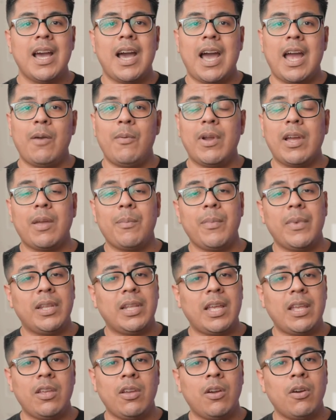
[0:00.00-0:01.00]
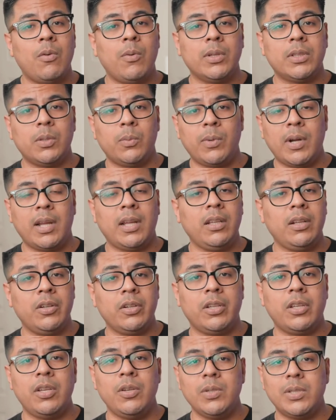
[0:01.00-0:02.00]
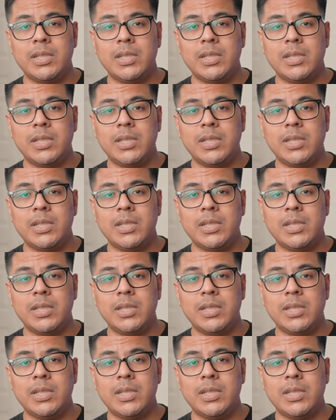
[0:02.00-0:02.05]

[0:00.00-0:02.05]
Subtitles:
I recommend that you go with the regular Q